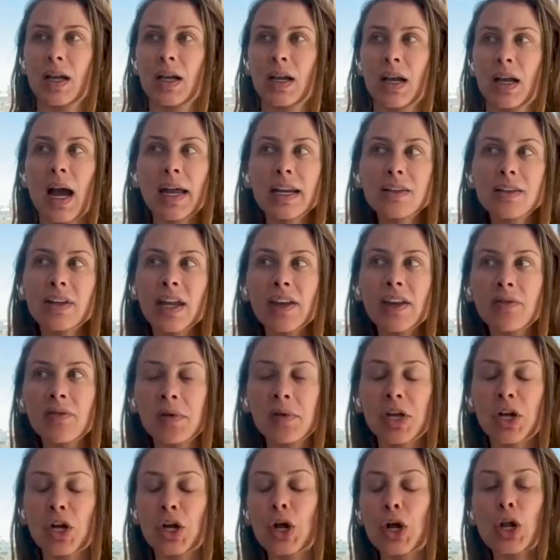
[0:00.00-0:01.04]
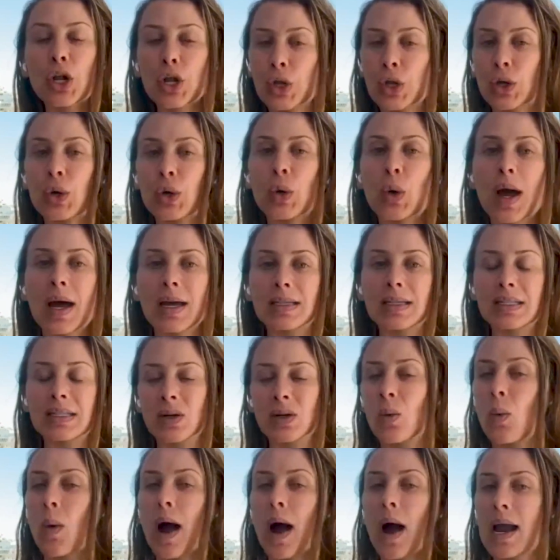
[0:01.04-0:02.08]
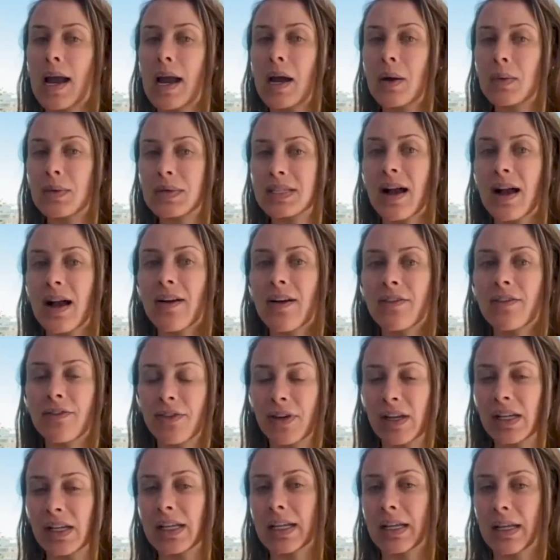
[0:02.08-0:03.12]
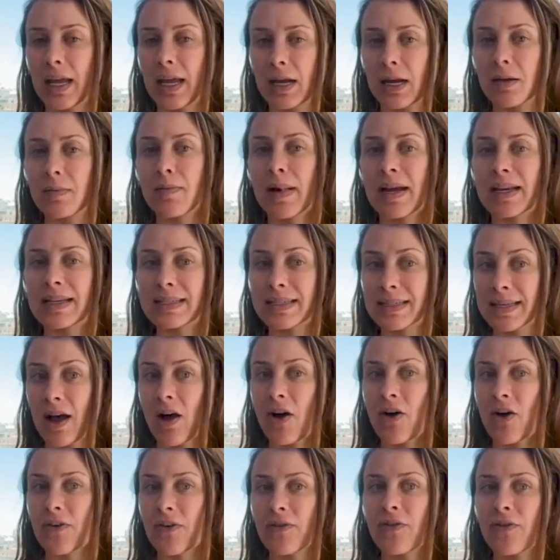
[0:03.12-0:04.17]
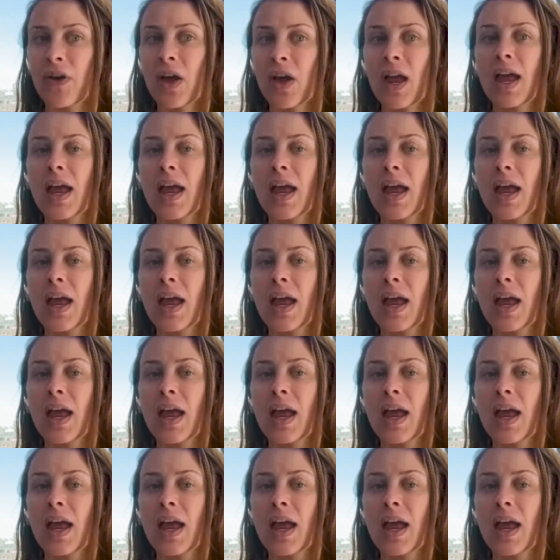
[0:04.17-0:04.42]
kind of gave me a clue as to why I was not feeling like myself.